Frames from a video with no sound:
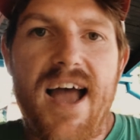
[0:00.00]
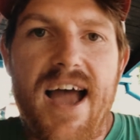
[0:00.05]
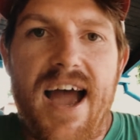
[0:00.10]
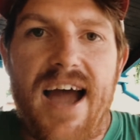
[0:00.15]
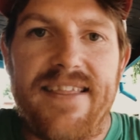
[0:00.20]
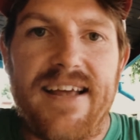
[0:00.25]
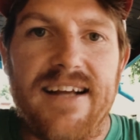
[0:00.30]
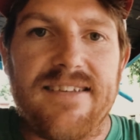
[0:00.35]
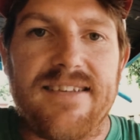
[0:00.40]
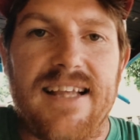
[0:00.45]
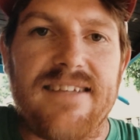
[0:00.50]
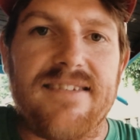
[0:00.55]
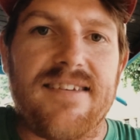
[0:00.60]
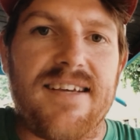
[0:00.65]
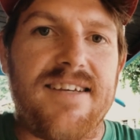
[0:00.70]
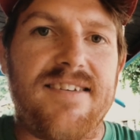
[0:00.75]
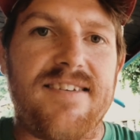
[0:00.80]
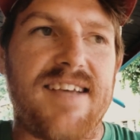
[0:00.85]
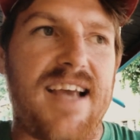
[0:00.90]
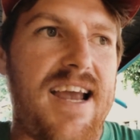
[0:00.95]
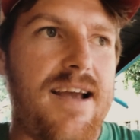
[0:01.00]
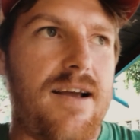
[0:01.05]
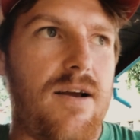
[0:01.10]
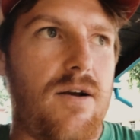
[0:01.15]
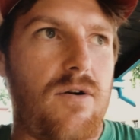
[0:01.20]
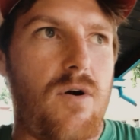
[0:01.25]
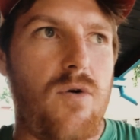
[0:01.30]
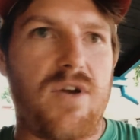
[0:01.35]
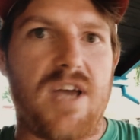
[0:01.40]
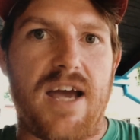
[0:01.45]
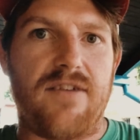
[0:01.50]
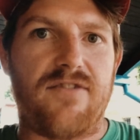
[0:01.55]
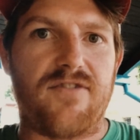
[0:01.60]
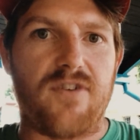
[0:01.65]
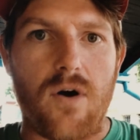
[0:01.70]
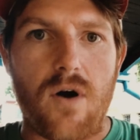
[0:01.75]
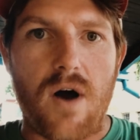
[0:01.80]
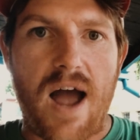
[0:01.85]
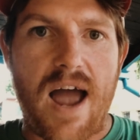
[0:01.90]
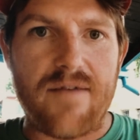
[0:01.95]
And that's like saying, okay,
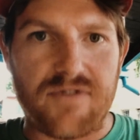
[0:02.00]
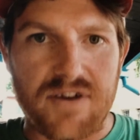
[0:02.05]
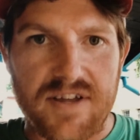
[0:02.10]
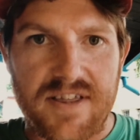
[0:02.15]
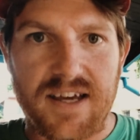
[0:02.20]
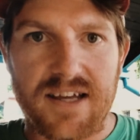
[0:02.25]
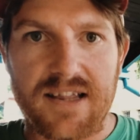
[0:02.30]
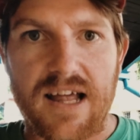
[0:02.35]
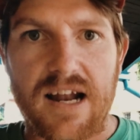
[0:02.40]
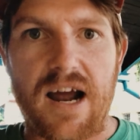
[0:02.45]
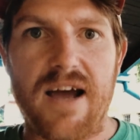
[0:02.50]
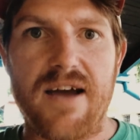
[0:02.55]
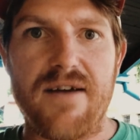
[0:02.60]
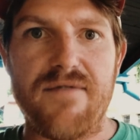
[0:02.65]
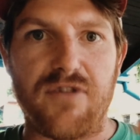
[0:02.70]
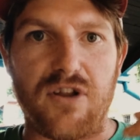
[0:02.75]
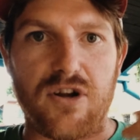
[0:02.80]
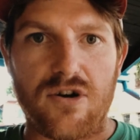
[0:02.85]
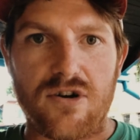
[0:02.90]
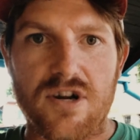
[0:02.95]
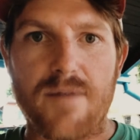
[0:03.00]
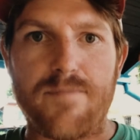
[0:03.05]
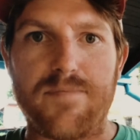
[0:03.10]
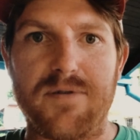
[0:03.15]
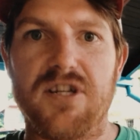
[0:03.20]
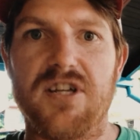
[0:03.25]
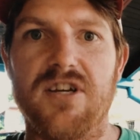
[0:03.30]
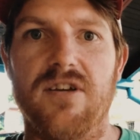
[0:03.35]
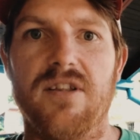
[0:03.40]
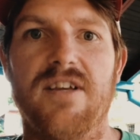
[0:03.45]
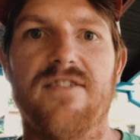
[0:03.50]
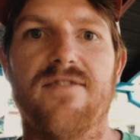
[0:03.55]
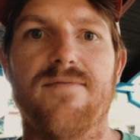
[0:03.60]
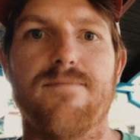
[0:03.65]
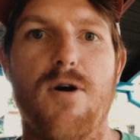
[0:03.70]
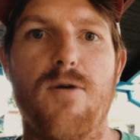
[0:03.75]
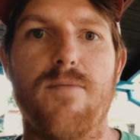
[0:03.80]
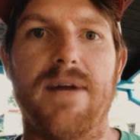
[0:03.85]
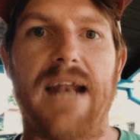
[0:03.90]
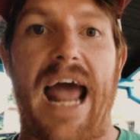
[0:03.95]
so everything that I have learned up until this
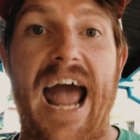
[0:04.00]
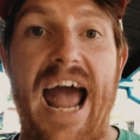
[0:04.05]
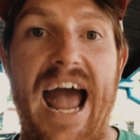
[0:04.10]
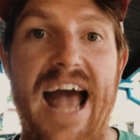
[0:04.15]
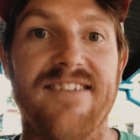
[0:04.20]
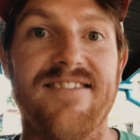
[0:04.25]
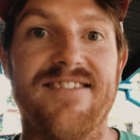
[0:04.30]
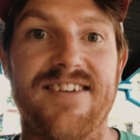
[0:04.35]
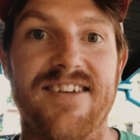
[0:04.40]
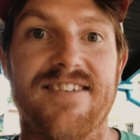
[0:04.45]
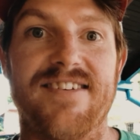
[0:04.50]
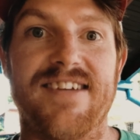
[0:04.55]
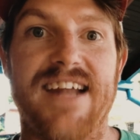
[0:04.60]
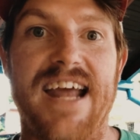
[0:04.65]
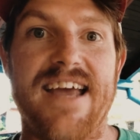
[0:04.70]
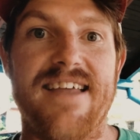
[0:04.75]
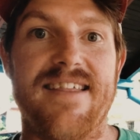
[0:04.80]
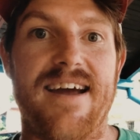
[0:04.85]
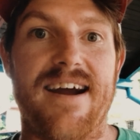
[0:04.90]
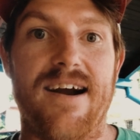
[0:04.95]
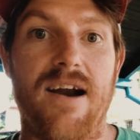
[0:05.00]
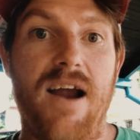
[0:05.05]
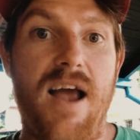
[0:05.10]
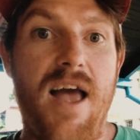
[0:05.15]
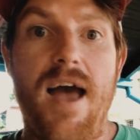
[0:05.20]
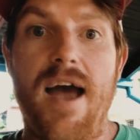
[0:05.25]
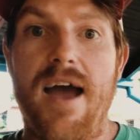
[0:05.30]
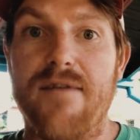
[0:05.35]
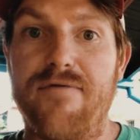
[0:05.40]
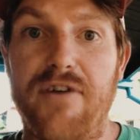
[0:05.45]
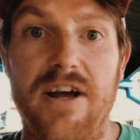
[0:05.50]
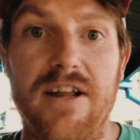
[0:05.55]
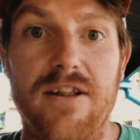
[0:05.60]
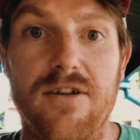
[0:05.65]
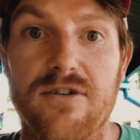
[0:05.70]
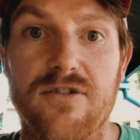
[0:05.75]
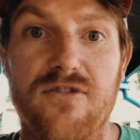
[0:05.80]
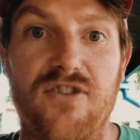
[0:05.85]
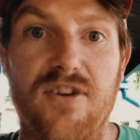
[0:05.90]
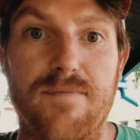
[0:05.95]
moment has to stay there. If I
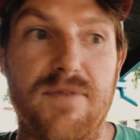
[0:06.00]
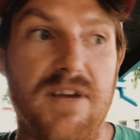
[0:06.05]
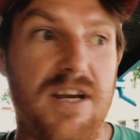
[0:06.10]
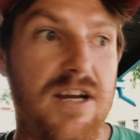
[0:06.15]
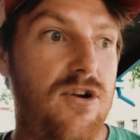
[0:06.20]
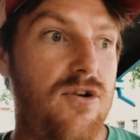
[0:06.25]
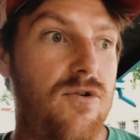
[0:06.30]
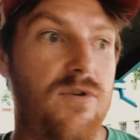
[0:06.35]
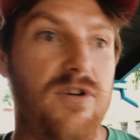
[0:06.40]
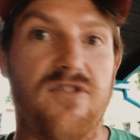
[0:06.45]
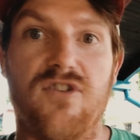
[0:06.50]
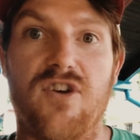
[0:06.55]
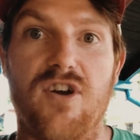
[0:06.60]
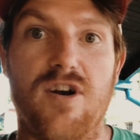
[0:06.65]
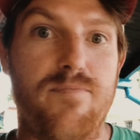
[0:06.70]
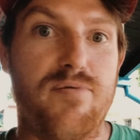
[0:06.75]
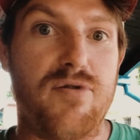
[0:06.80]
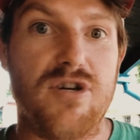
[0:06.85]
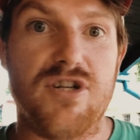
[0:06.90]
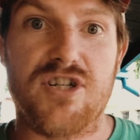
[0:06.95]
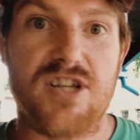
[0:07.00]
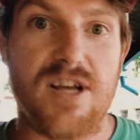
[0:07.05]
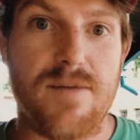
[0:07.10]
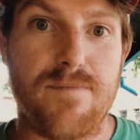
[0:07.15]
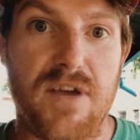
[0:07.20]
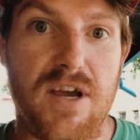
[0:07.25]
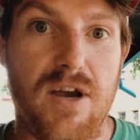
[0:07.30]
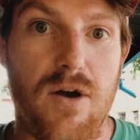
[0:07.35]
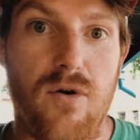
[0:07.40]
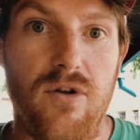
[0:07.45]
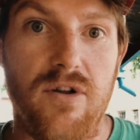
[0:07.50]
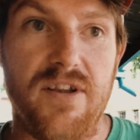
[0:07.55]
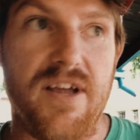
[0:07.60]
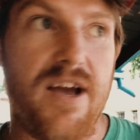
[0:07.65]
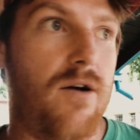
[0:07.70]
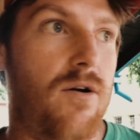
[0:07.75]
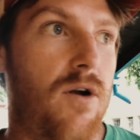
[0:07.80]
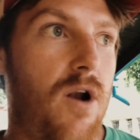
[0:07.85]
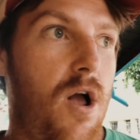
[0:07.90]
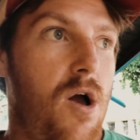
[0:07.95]
learn something new, it's going to push something old
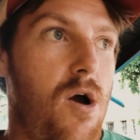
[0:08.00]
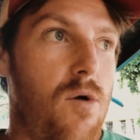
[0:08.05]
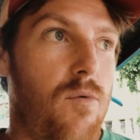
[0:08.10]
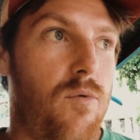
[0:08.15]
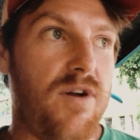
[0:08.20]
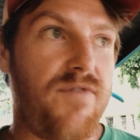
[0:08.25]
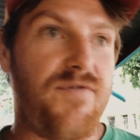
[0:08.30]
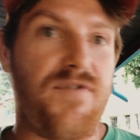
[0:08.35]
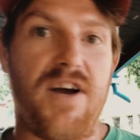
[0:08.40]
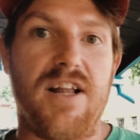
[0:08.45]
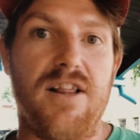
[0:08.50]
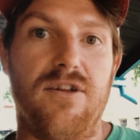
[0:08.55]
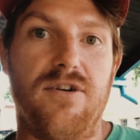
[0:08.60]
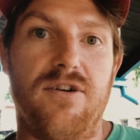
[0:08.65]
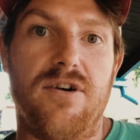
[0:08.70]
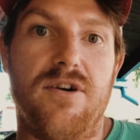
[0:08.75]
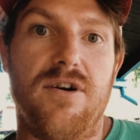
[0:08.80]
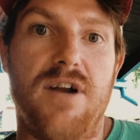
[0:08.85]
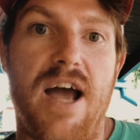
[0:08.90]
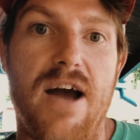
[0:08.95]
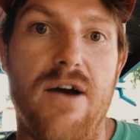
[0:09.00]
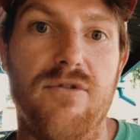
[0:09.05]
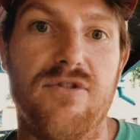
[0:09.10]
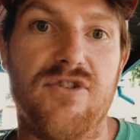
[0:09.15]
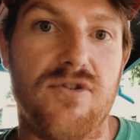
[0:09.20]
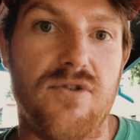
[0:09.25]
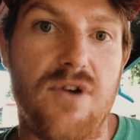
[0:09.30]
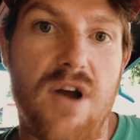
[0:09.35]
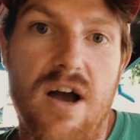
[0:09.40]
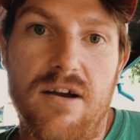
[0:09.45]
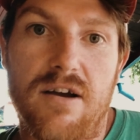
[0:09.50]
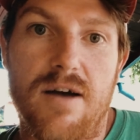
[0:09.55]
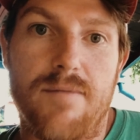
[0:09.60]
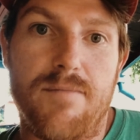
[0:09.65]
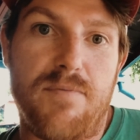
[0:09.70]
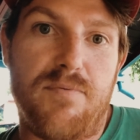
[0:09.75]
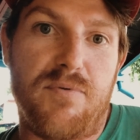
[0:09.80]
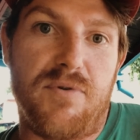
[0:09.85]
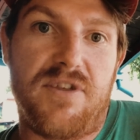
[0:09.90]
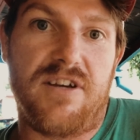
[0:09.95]
out. What if I learn how to not come
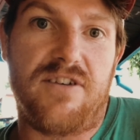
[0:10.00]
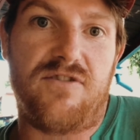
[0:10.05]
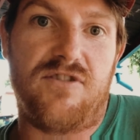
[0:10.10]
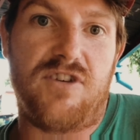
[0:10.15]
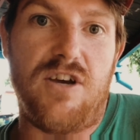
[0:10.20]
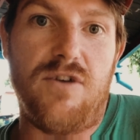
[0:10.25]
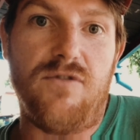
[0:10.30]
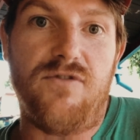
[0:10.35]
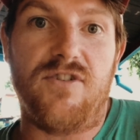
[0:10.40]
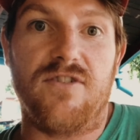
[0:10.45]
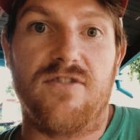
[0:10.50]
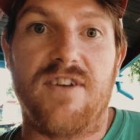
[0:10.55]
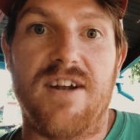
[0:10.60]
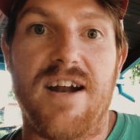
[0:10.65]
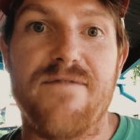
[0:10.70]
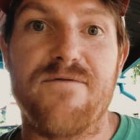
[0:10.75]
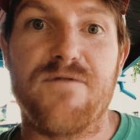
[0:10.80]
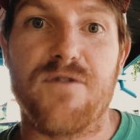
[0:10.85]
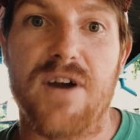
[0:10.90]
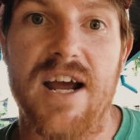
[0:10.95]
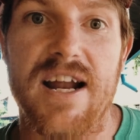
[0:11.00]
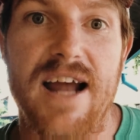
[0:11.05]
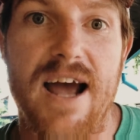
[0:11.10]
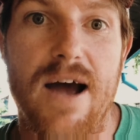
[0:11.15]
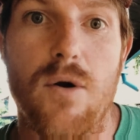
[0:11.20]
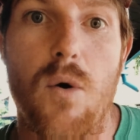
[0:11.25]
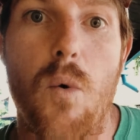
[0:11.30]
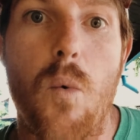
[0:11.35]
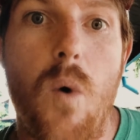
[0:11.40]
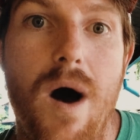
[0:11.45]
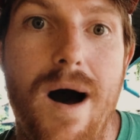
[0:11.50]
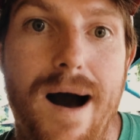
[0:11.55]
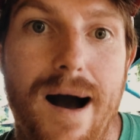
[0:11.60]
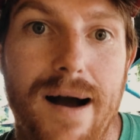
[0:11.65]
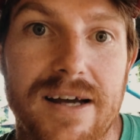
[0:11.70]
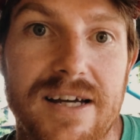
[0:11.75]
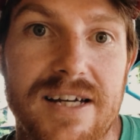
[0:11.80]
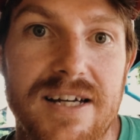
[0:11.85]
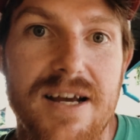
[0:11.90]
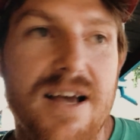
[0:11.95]
up with excuses and I forget how to
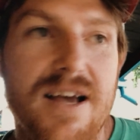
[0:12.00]
walk?